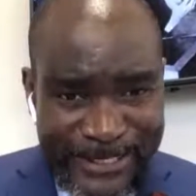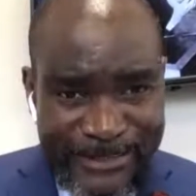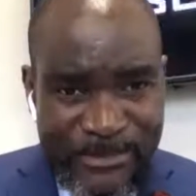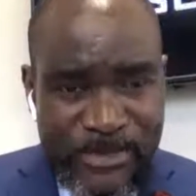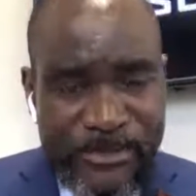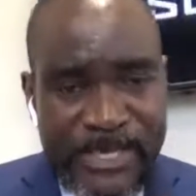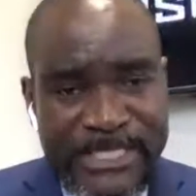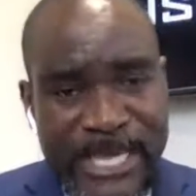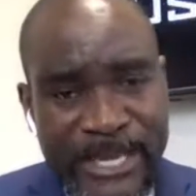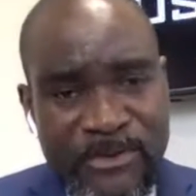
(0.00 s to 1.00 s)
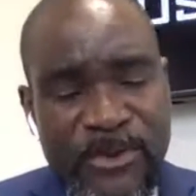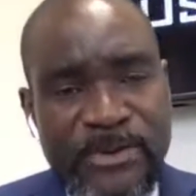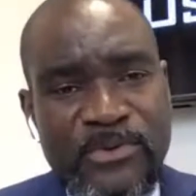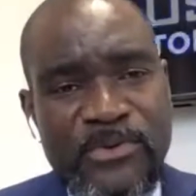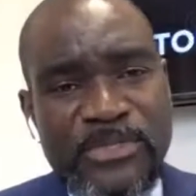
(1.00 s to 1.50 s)
Okay, but anyone
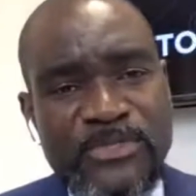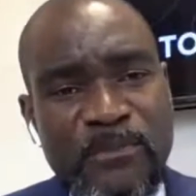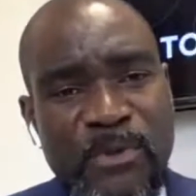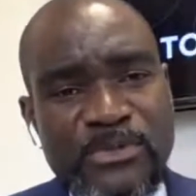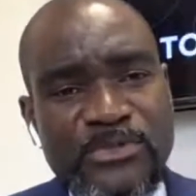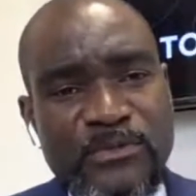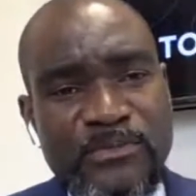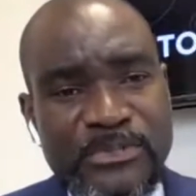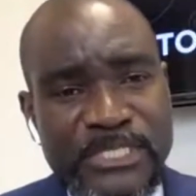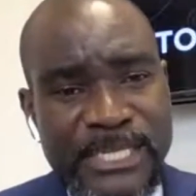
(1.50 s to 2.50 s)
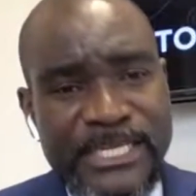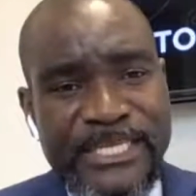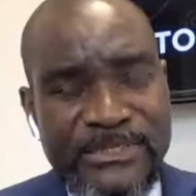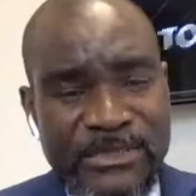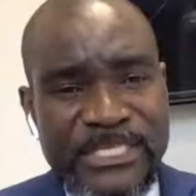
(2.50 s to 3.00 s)
who is opposed to butane
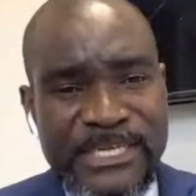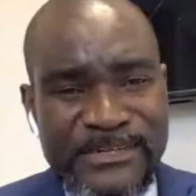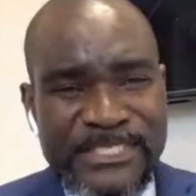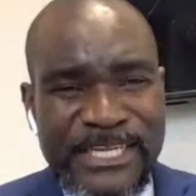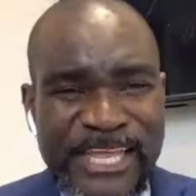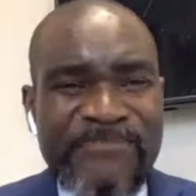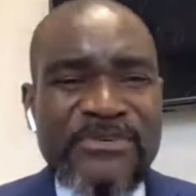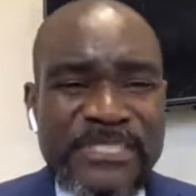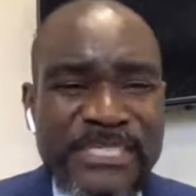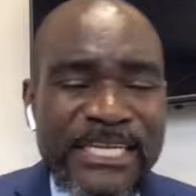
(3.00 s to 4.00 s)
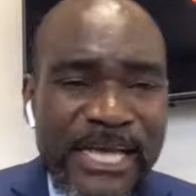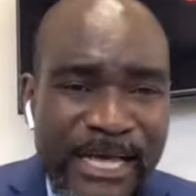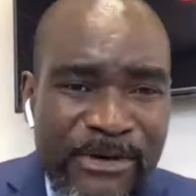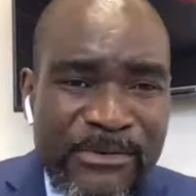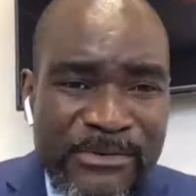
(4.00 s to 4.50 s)
is not a Christian. Have you seen
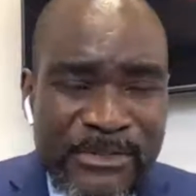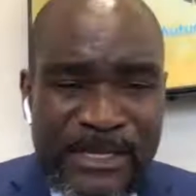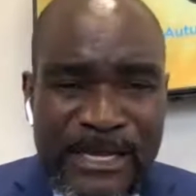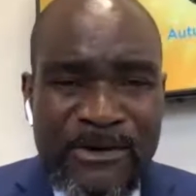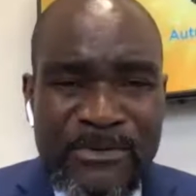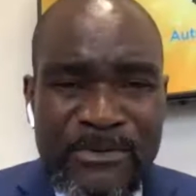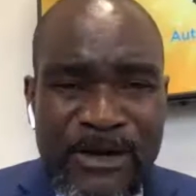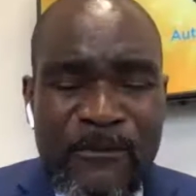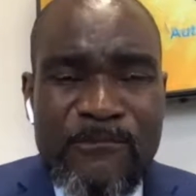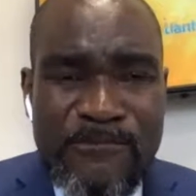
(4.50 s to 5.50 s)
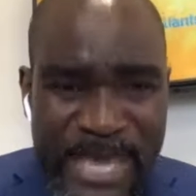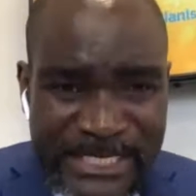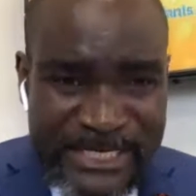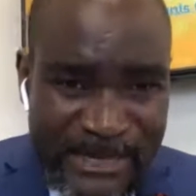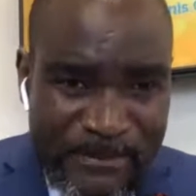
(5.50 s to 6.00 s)
how messed
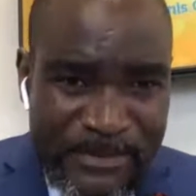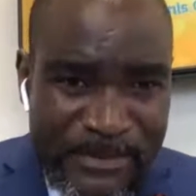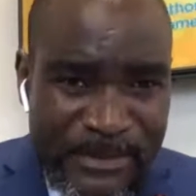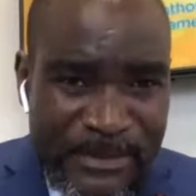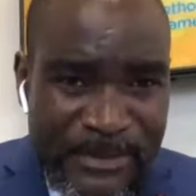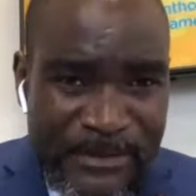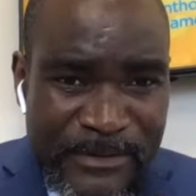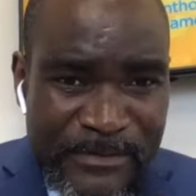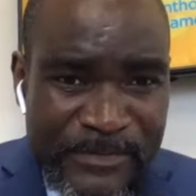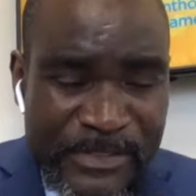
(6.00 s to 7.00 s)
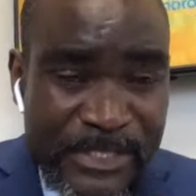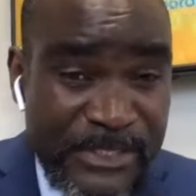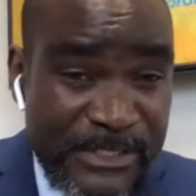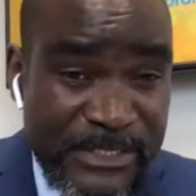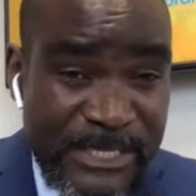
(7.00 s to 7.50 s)
up
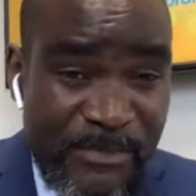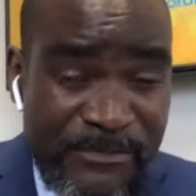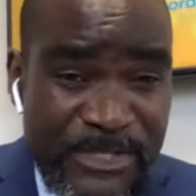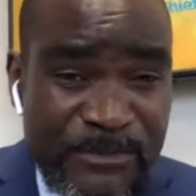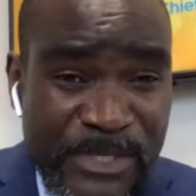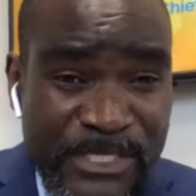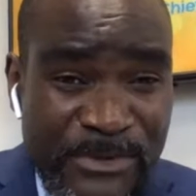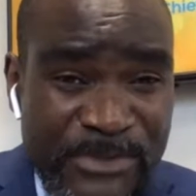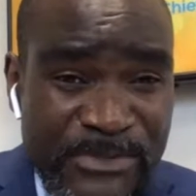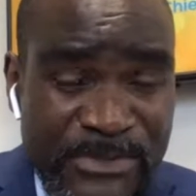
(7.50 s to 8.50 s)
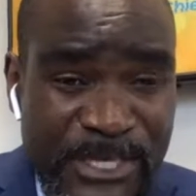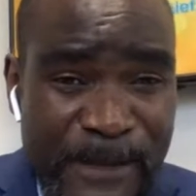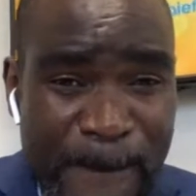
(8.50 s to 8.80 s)
some of these Pentecostals are?